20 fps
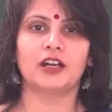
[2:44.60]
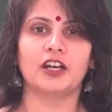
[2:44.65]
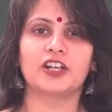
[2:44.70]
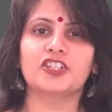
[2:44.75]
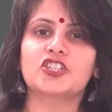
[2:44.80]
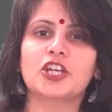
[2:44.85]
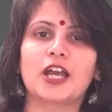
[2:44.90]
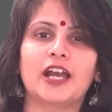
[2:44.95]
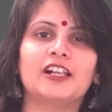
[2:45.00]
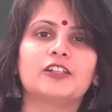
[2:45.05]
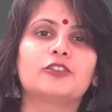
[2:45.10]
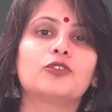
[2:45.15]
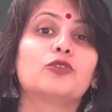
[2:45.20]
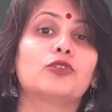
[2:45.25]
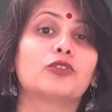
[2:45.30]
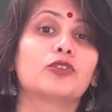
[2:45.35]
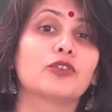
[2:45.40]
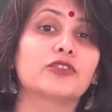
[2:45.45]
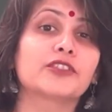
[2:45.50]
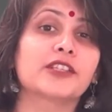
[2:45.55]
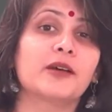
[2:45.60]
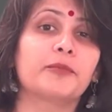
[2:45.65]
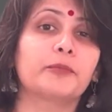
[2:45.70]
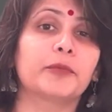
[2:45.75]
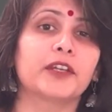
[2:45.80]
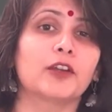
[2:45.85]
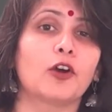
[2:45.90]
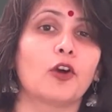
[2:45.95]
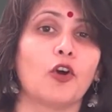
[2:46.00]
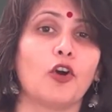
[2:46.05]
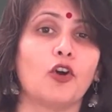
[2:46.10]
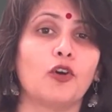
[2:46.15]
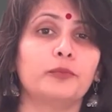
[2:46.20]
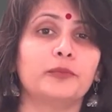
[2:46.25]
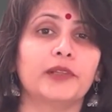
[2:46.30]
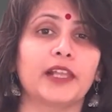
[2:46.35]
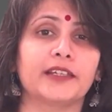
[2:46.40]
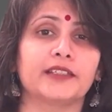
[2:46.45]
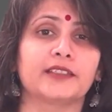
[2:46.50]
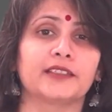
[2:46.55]
A child who grows up in a
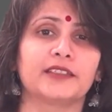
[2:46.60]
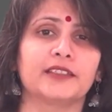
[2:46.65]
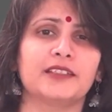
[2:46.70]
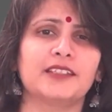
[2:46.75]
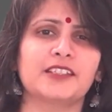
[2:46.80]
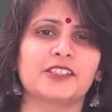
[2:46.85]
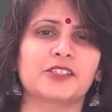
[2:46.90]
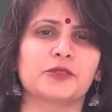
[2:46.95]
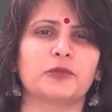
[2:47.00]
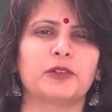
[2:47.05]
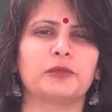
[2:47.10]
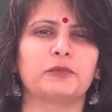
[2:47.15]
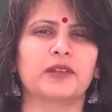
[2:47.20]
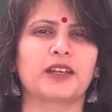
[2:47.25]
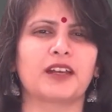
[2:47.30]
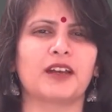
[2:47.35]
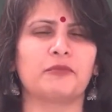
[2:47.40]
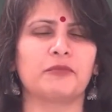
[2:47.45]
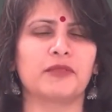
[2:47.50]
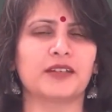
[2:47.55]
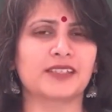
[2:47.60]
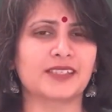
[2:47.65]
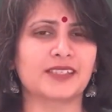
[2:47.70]
home like this will become a